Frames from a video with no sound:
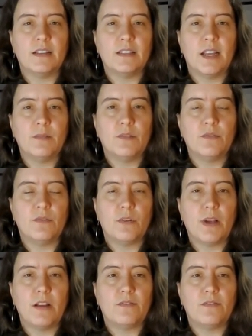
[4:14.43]
in table
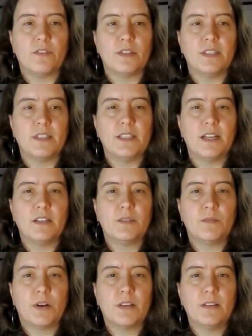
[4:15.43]
format for the
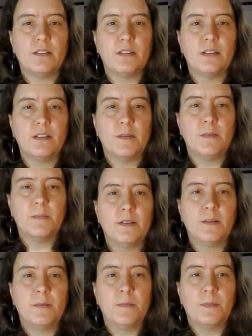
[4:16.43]
detached market
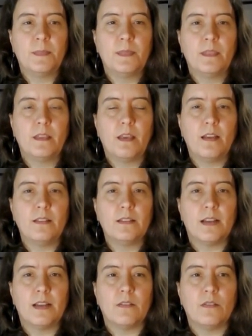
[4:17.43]
and the
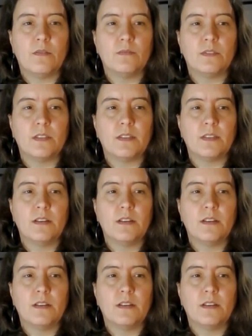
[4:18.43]
townhomes